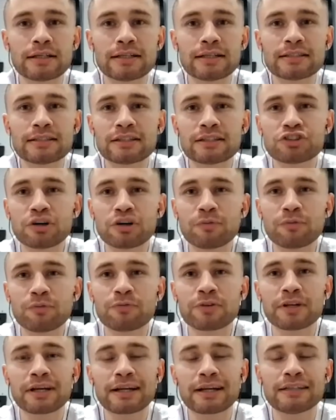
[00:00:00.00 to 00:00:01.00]
it
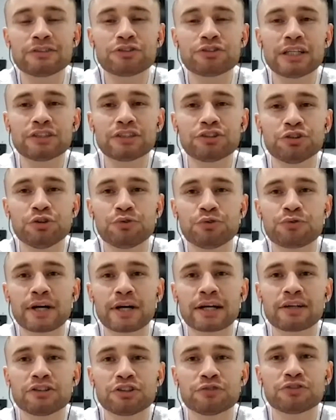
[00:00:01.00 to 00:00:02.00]
something that interests you,
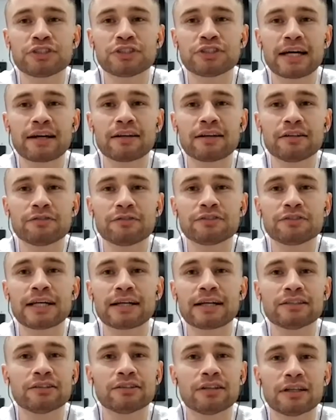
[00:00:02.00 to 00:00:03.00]
Frank? Because you've
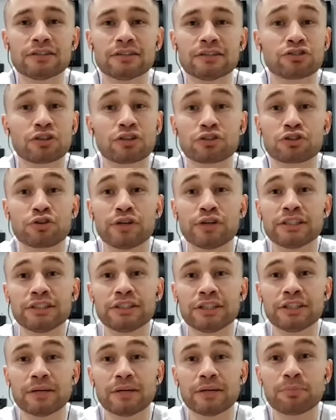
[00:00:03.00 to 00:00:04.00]
stayed in such great
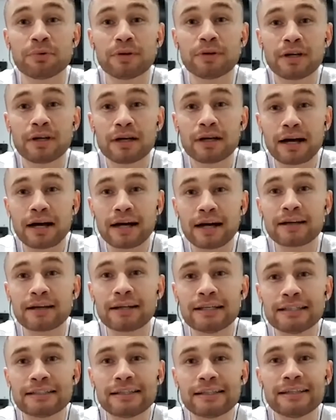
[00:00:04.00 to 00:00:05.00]
shape. I could
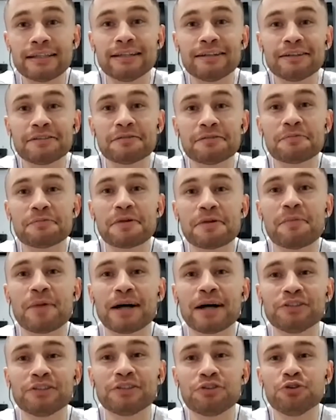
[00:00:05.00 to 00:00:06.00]
easily
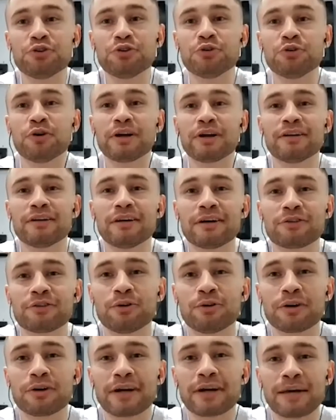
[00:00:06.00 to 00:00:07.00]
imagine you going
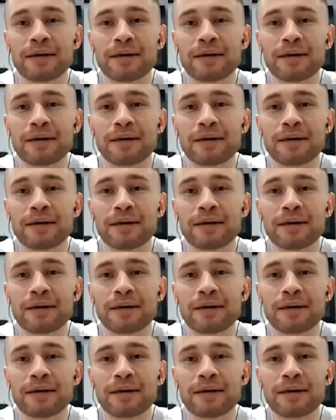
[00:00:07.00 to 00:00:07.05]
ahead